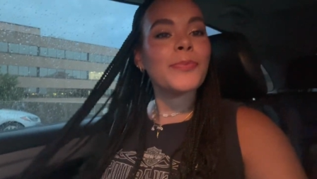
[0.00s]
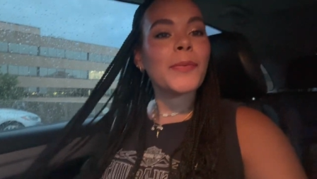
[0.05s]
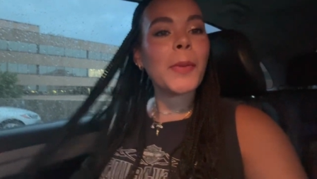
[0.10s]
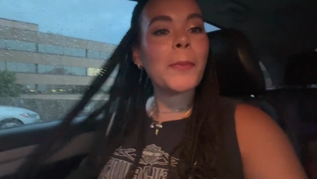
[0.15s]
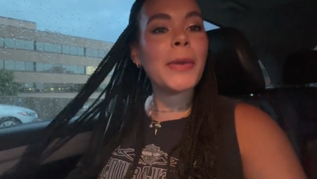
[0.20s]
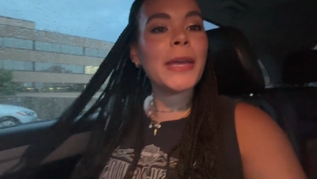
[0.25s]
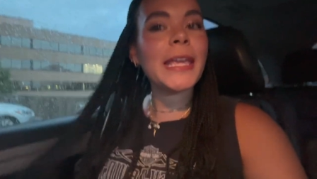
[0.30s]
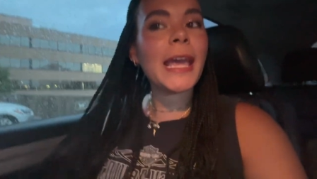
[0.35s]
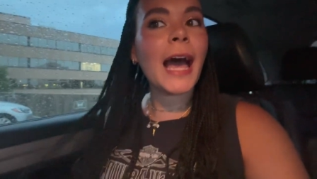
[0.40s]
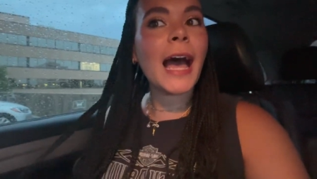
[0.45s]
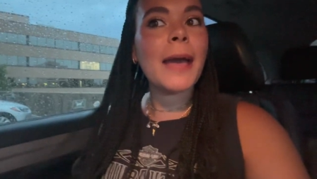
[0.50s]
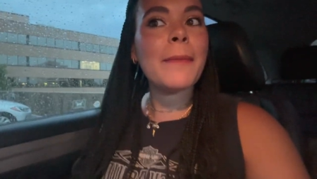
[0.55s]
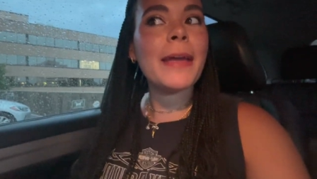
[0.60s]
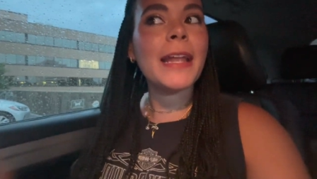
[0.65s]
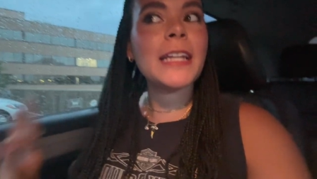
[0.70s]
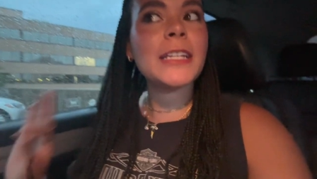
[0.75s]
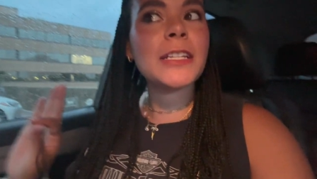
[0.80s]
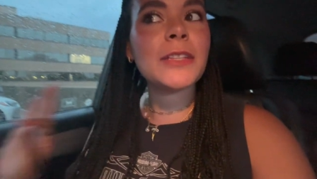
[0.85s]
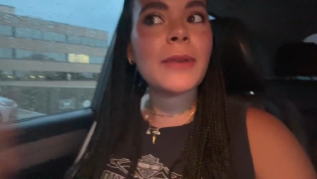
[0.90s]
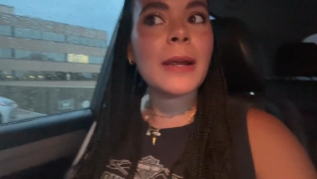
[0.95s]
but yeah, I made
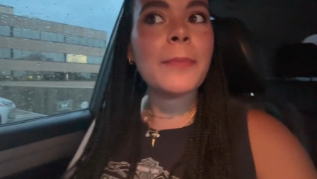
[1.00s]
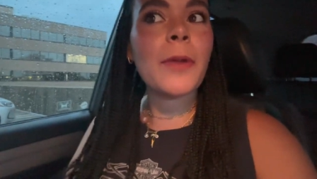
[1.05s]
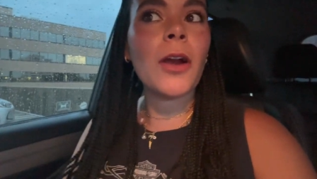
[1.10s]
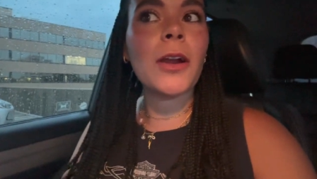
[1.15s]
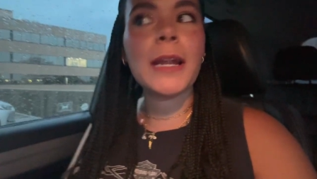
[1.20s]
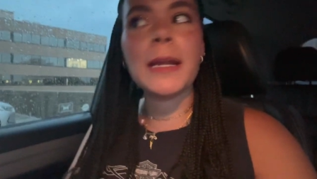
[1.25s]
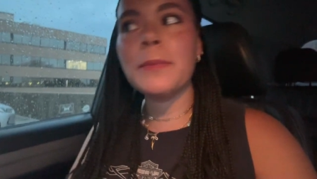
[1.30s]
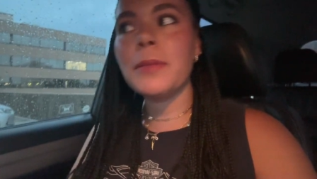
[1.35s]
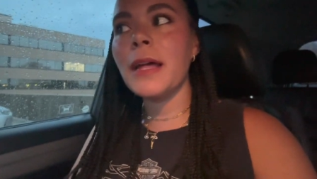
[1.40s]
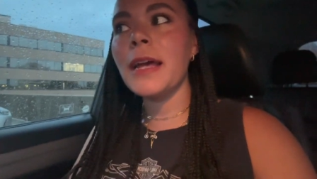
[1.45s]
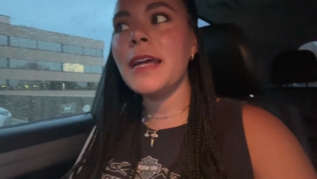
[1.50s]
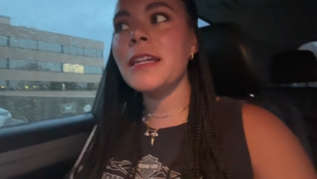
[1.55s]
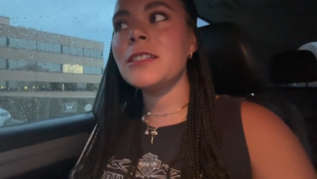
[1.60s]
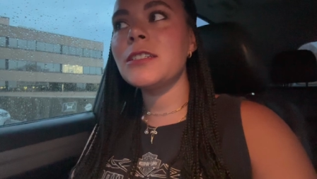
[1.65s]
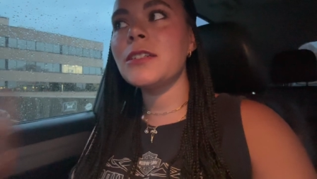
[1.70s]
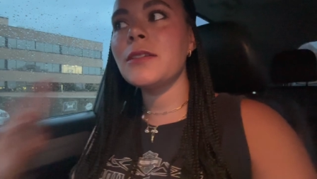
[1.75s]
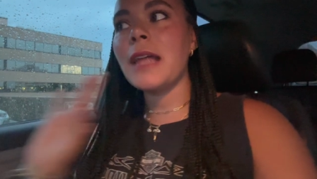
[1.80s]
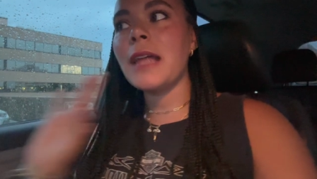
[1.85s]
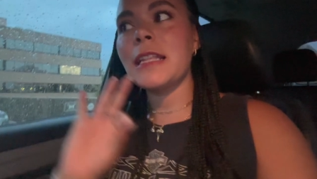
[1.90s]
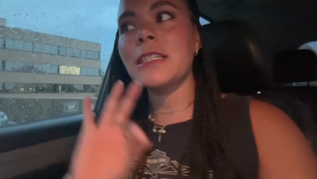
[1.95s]
it to the right parking place,
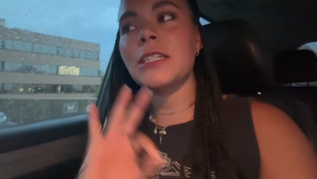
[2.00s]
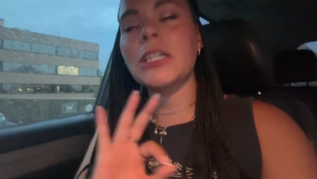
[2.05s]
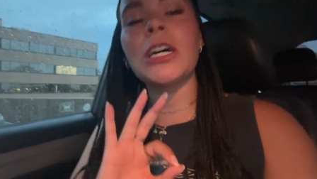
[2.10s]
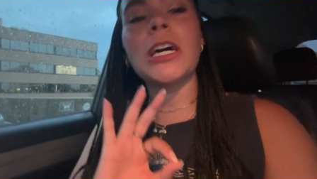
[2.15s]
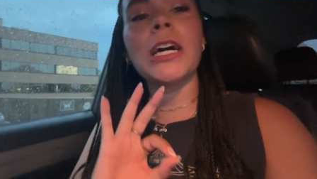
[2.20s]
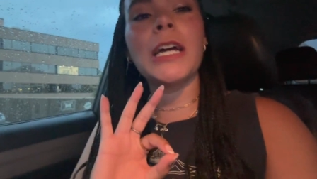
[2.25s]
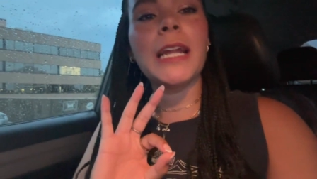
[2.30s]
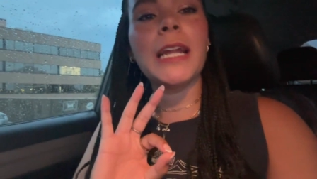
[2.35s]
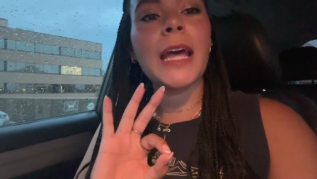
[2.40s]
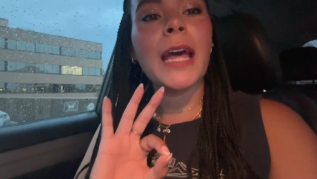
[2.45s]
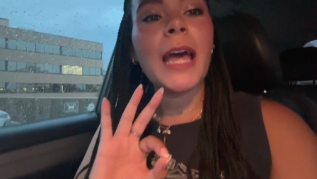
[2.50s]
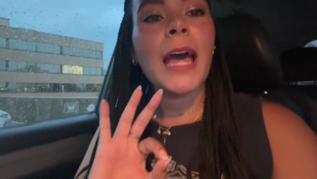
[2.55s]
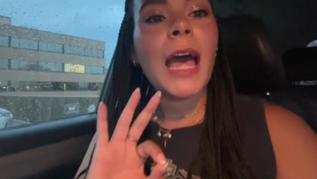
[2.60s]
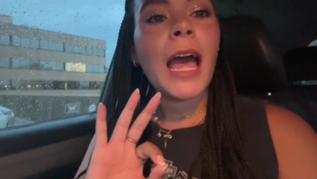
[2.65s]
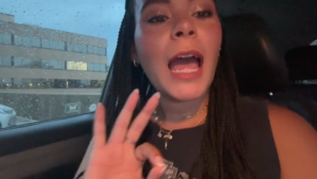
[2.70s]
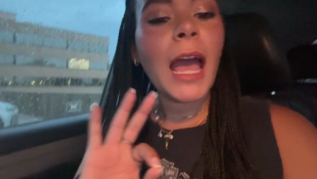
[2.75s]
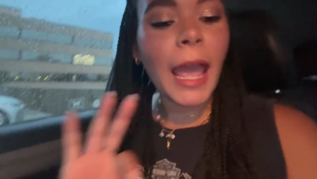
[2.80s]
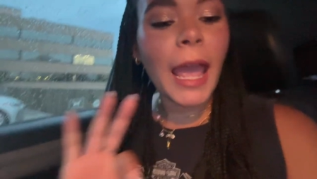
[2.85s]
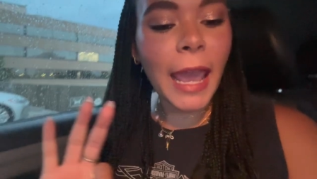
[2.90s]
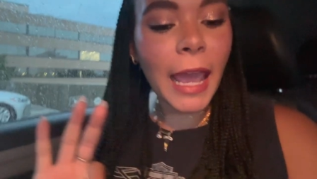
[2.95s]
so that's good
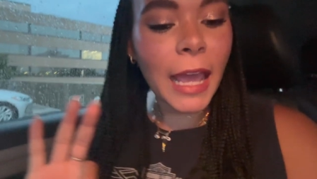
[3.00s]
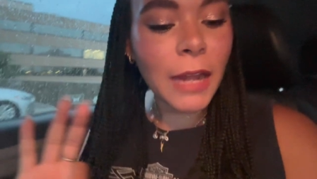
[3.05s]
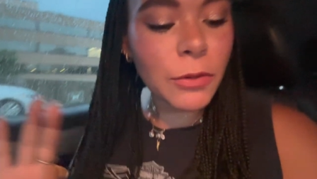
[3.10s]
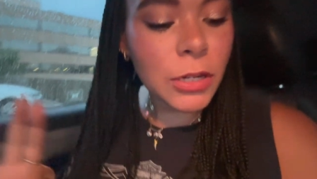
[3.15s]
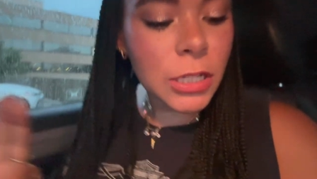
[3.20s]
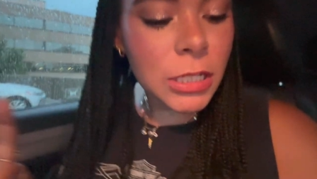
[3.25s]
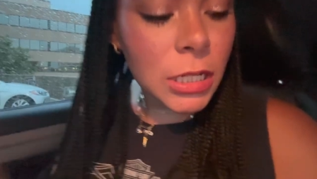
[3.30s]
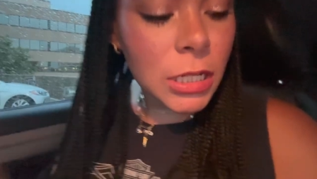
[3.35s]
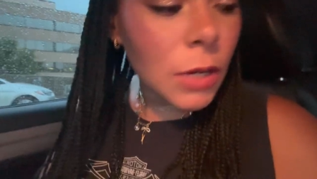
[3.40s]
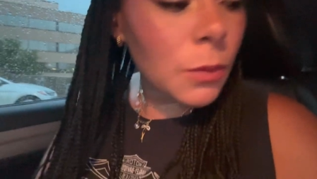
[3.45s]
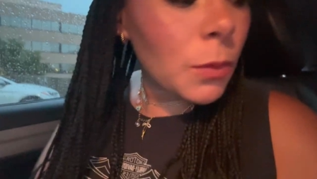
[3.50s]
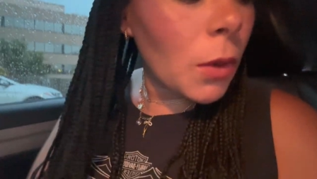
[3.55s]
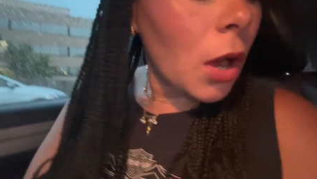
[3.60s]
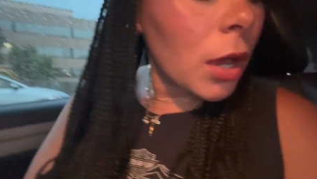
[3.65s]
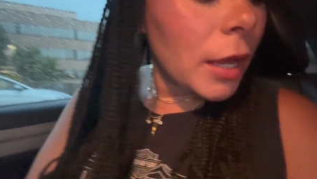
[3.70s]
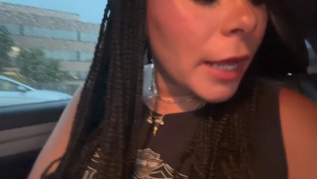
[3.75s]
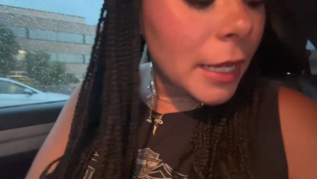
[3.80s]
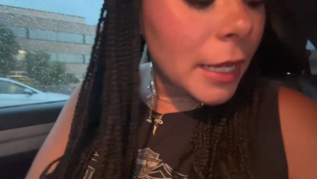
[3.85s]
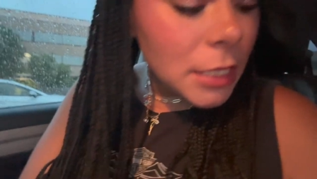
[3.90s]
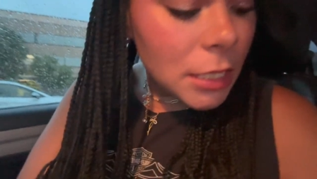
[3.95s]
and we're just gonna
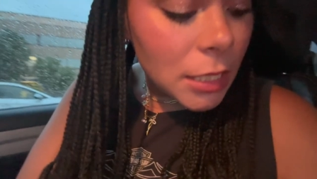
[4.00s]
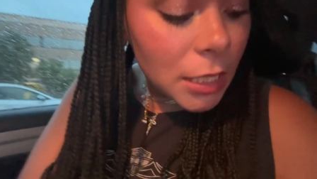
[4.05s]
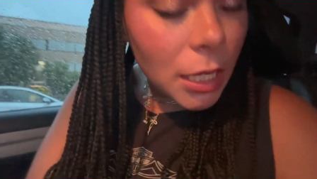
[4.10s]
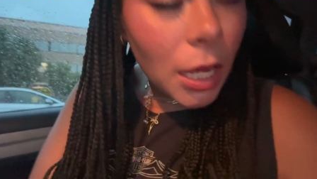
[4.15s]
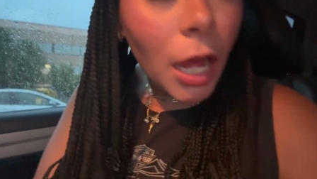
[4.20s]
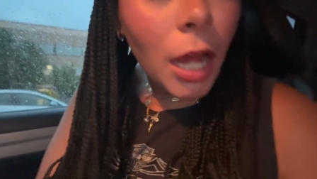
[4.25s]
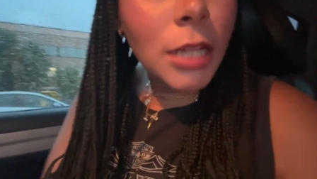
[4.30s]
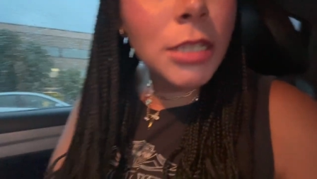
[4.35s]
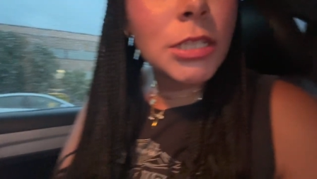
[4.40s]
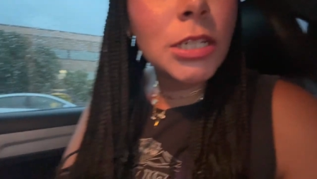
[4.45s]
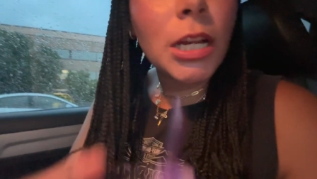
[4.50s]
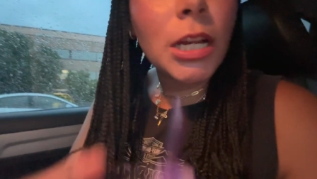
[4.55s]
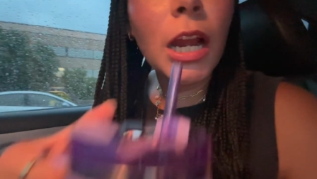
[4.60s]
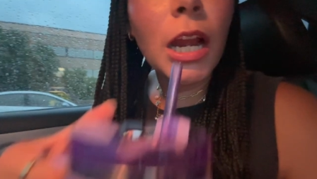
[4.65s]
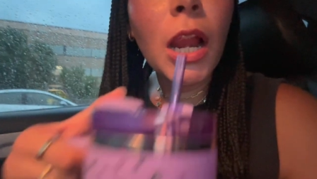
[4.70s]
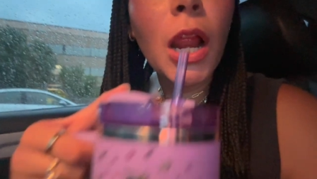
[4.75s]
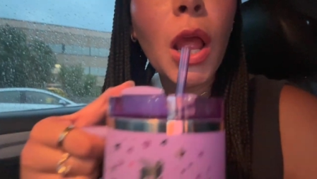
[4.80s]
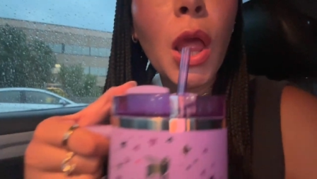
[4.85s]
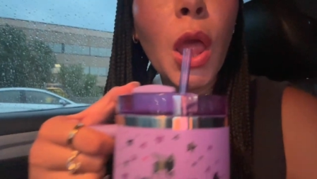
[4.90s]
walk into the concert.